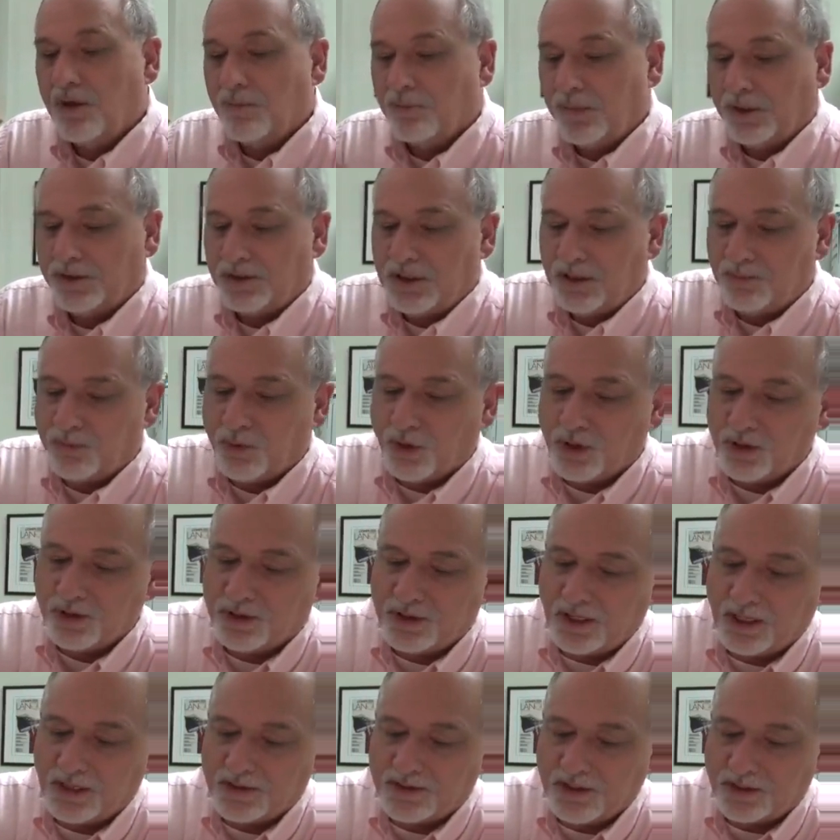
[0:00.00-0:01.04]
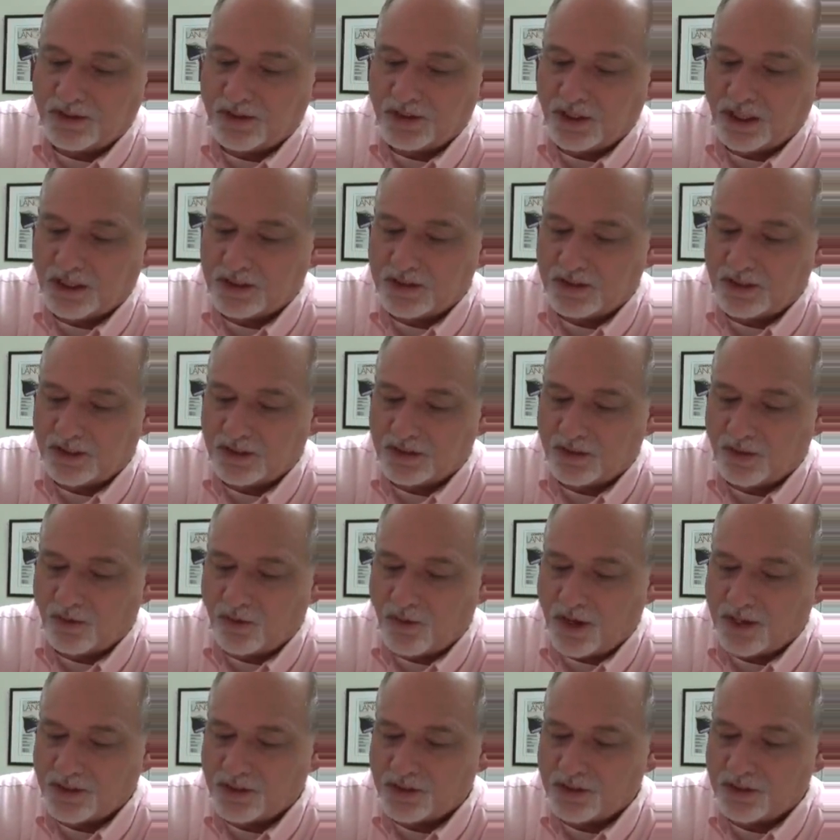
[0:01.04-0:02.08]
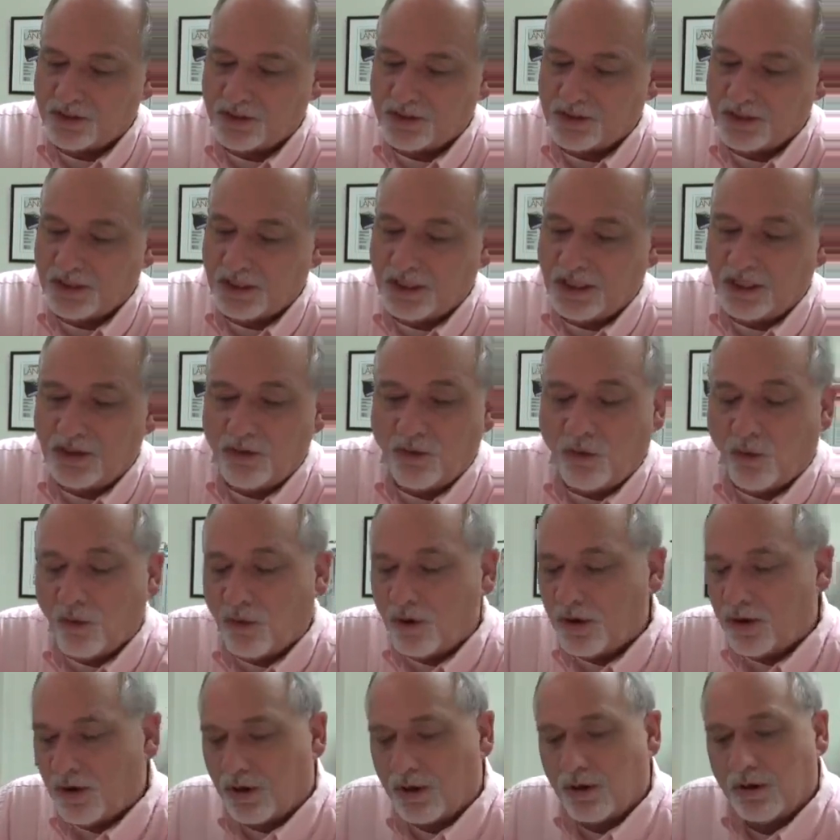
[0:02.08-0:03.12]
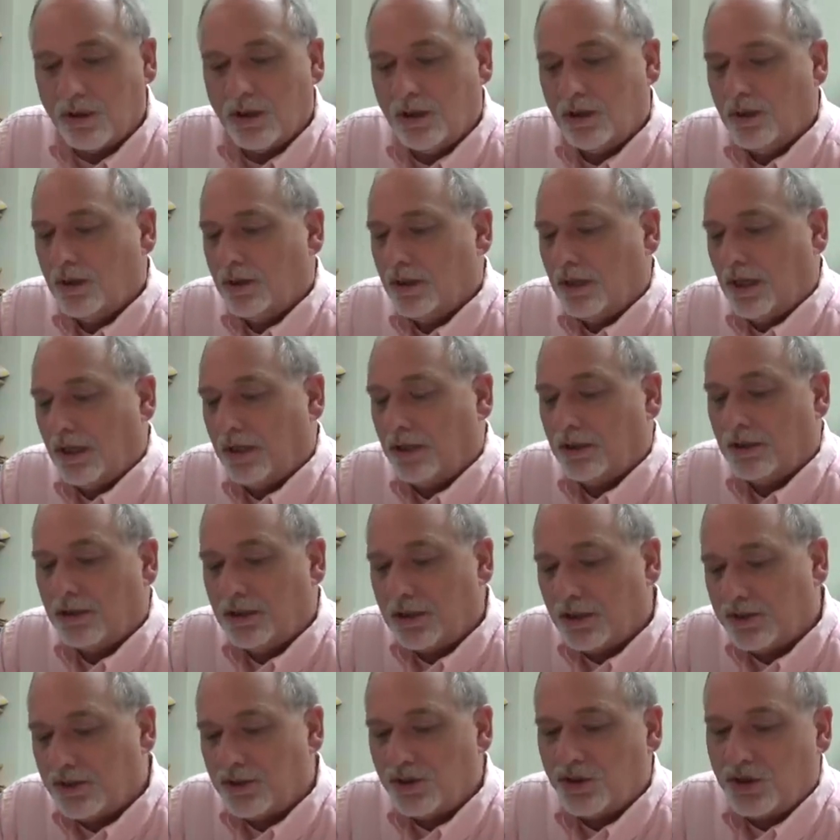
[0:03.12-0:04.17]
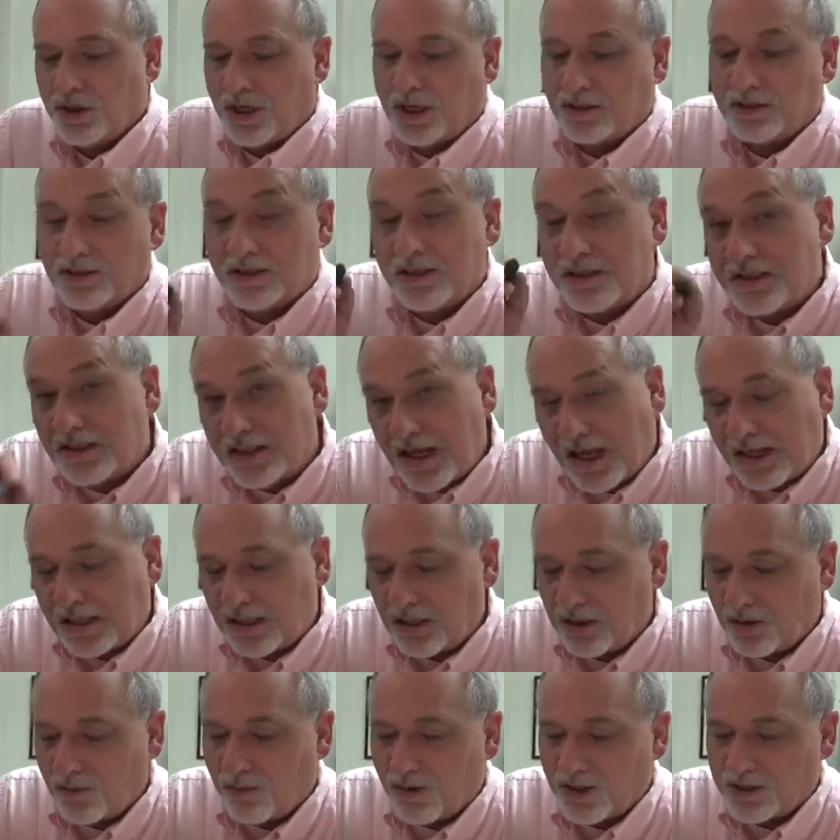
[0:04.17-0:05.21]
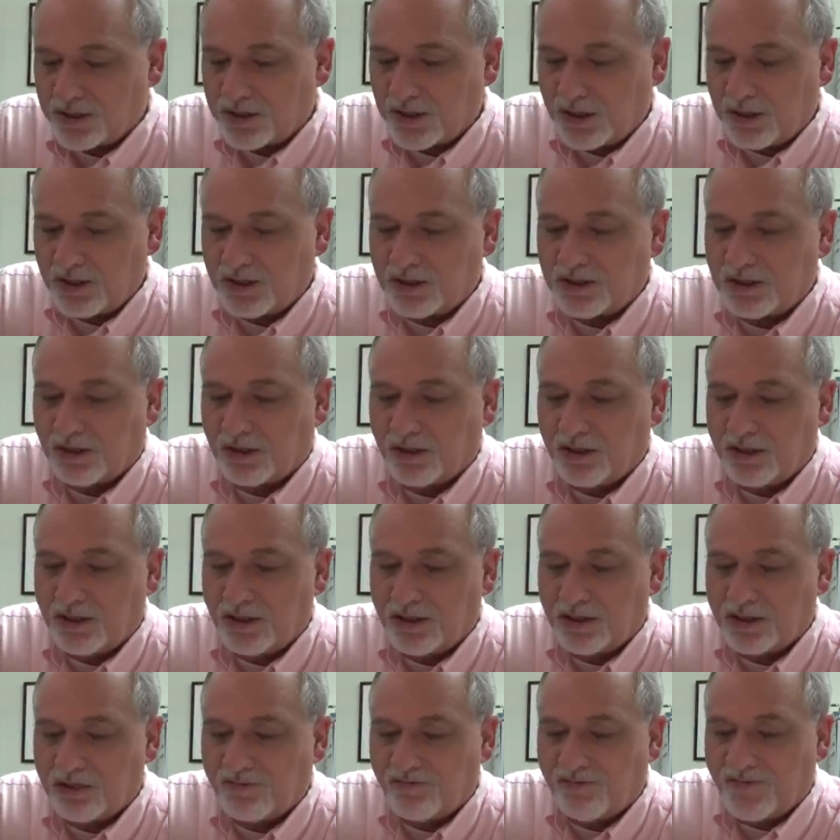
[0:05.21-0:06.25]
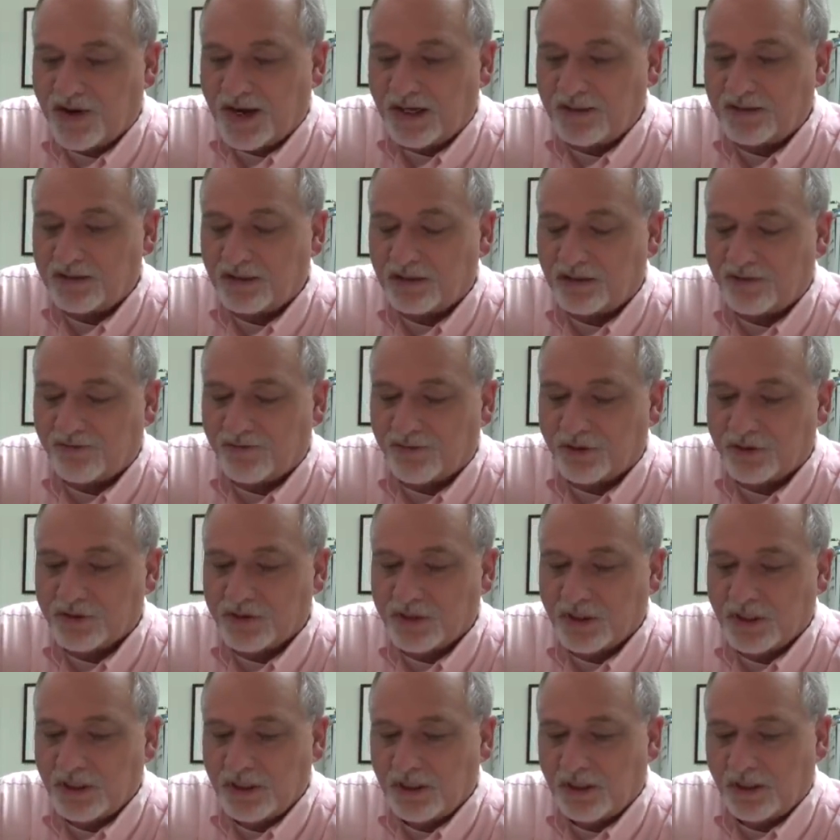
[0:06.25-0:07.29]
But the important thing is it checks these questions in order, and it doesn't check the second question until it finds that the first.